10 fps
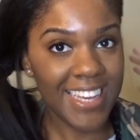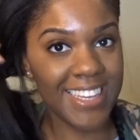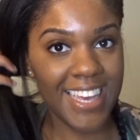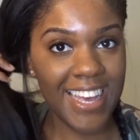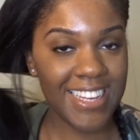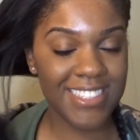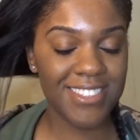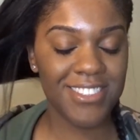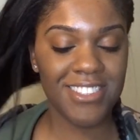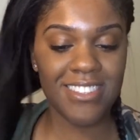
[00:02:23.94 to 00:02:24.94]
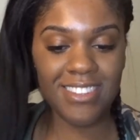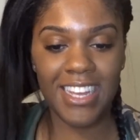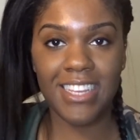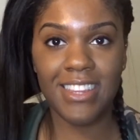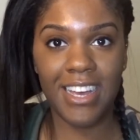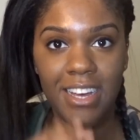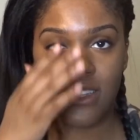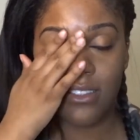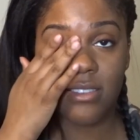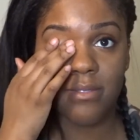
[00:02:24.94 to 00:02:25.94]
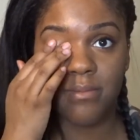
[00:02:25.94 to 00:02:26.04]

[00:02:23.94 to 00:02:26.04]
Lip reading: Yeah, so just like that.